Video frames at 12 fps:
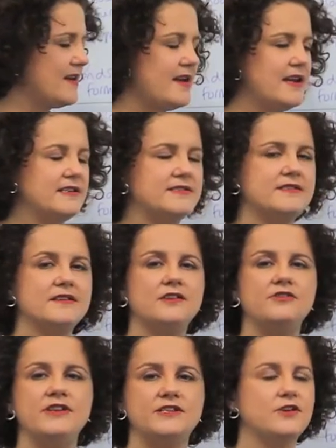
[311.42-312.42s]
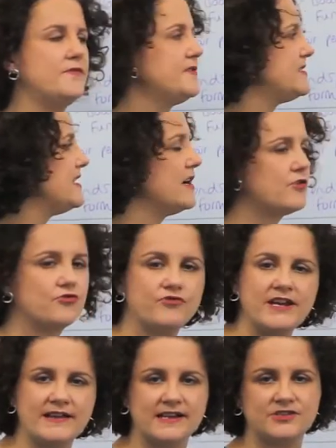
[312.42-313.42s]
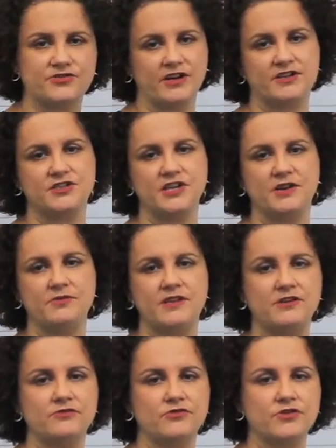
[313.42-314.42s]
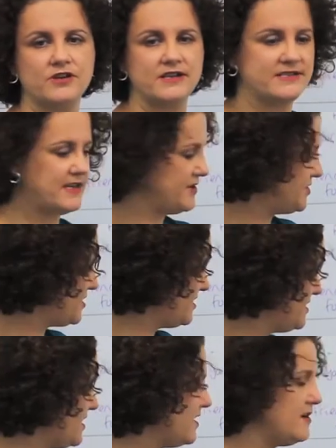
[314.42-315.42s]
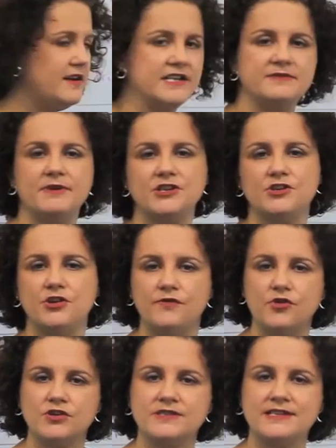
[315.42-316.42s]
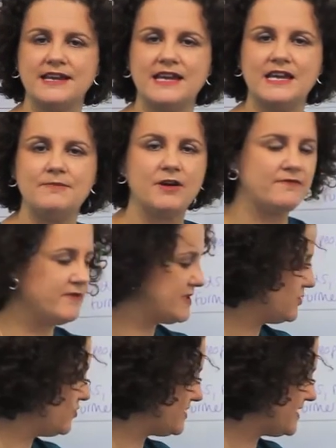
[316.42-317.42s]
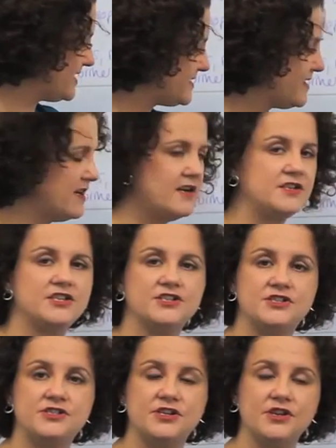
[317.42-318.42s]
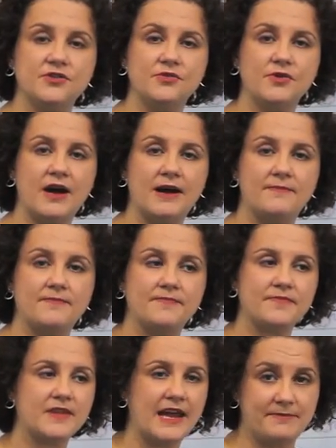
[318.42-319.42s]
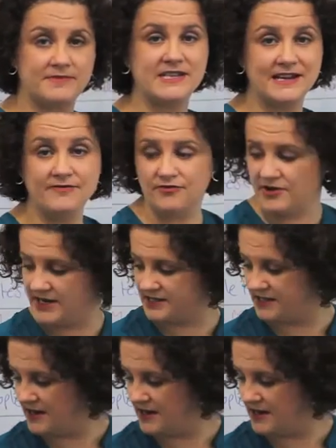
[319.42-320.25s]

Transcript: is you need to obviously agree that strategy within your organisation. You need to make sure you've got a team and resources to, to um, eh, deliver it.